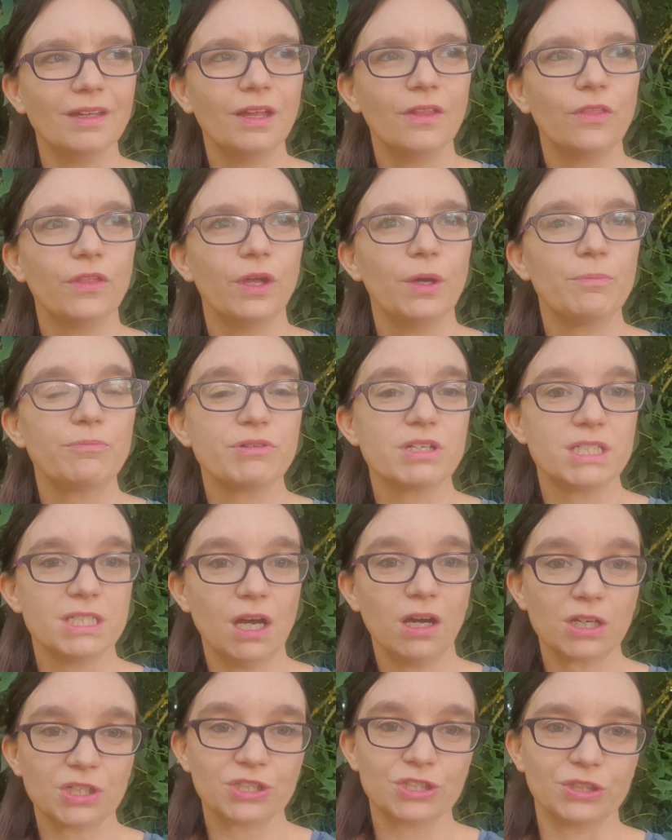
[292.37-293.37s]
The
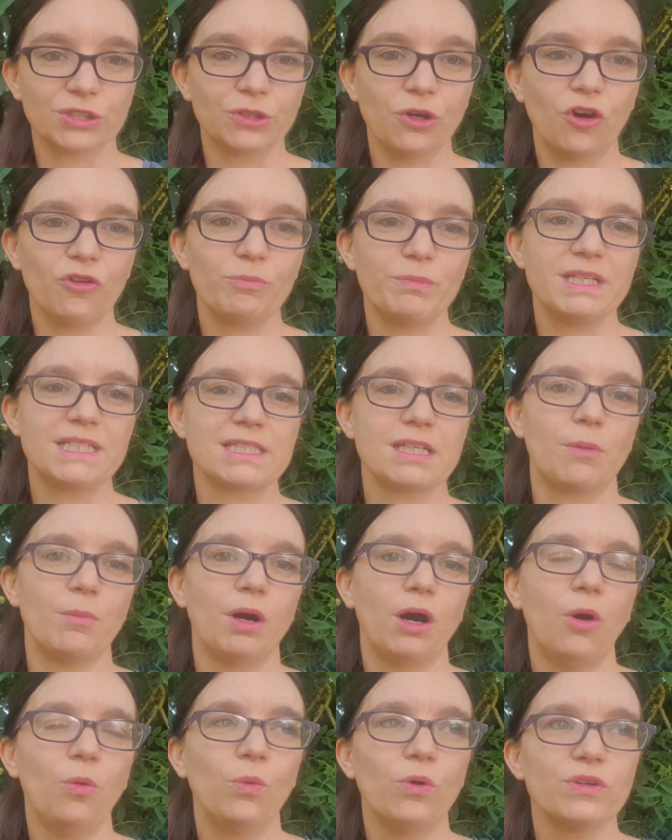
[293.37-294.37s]
production of
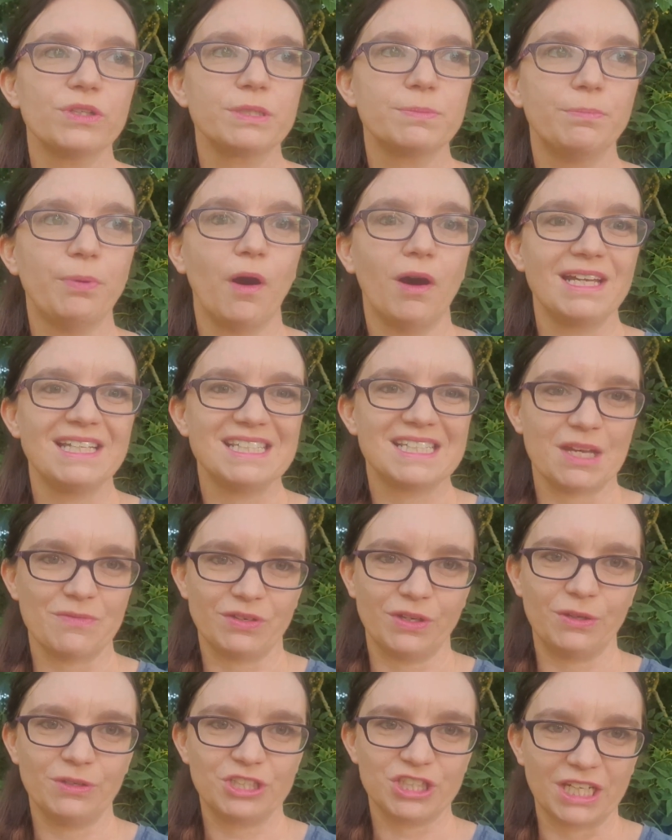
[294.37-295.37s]
Midsummer was by
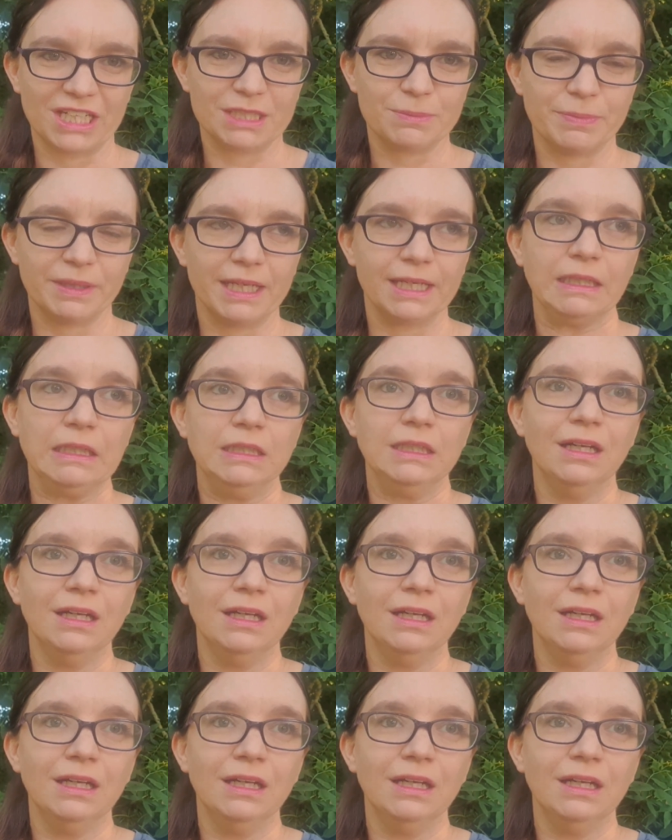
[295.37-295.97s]
Sevenoaks Shakespeare.